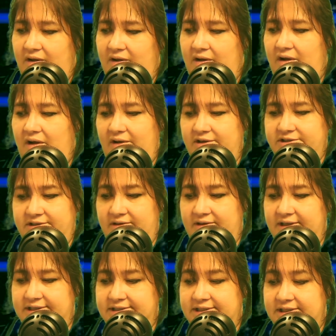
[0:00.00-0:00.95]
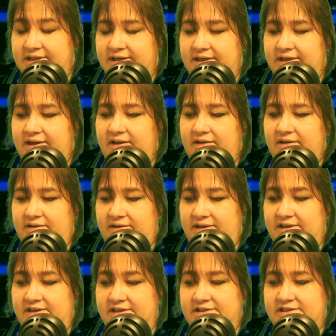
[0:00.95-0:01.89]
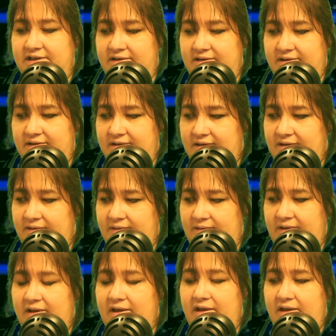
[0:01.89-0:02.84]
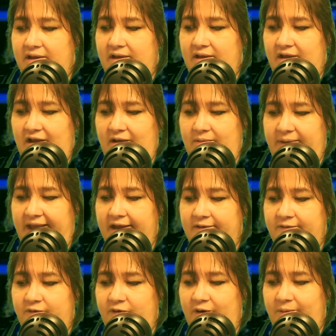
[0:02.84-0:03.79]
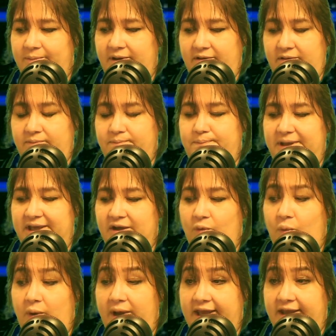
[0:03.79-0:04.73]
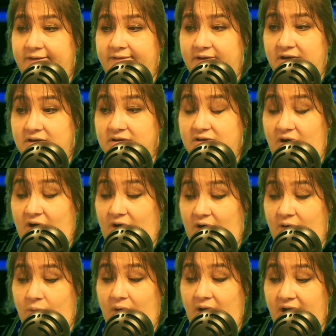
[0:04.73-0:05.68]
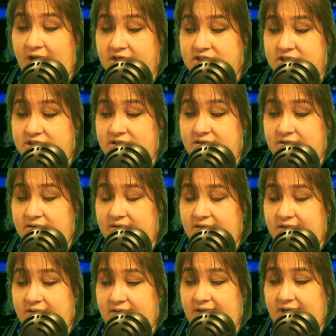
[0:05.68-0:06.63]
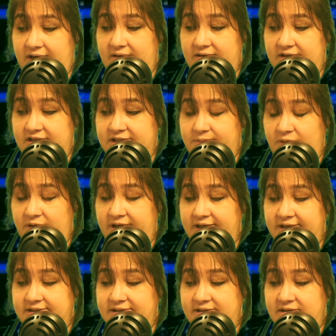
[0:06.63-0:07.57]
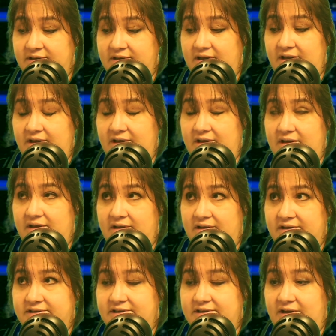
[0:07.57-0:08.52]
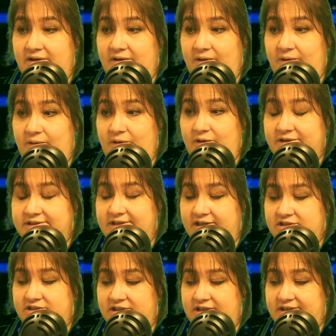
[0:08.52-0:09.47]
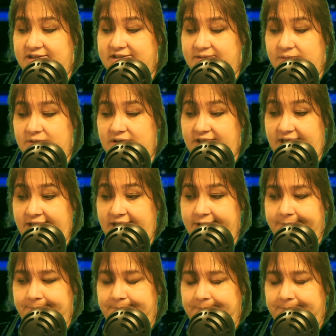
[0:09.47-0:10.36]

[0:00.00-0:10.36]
Also listed is a man from Big Wave Car Wash here in the Springs. So looks like she did some cleaning.